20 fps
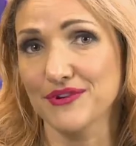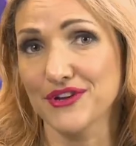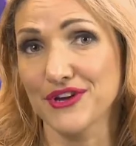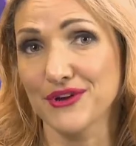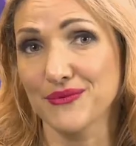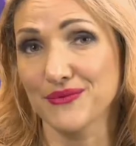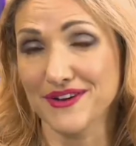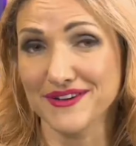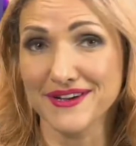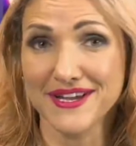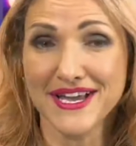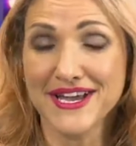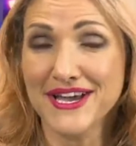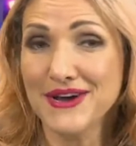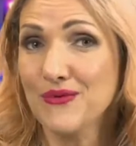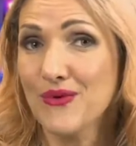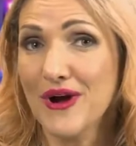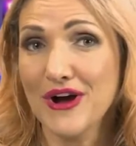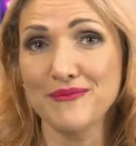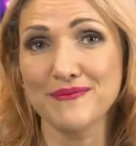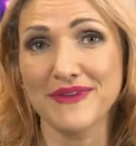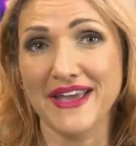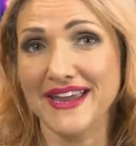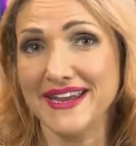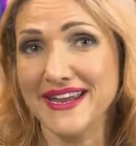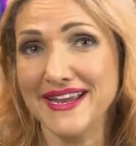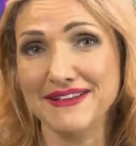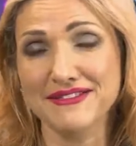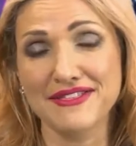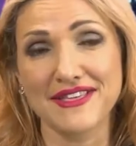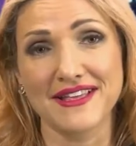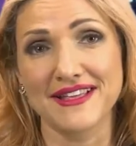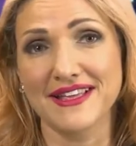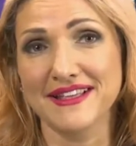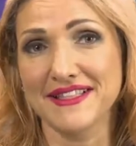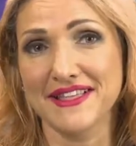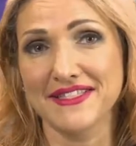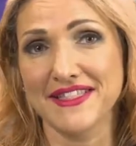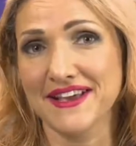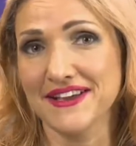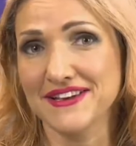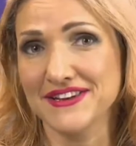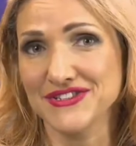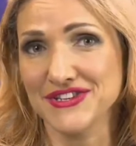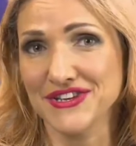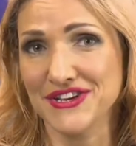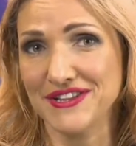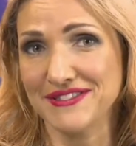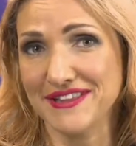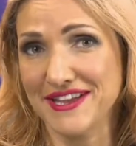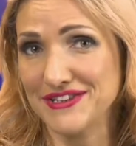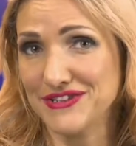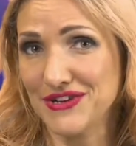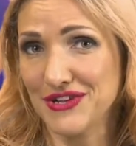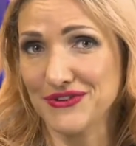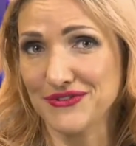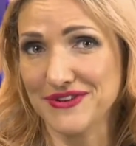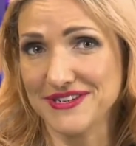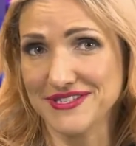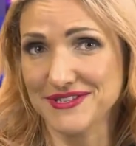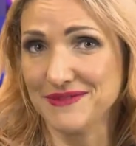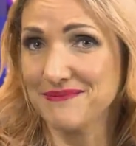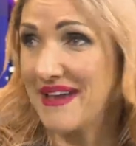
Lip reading: who were well-meaning, thinking that they're going to turn their dollar into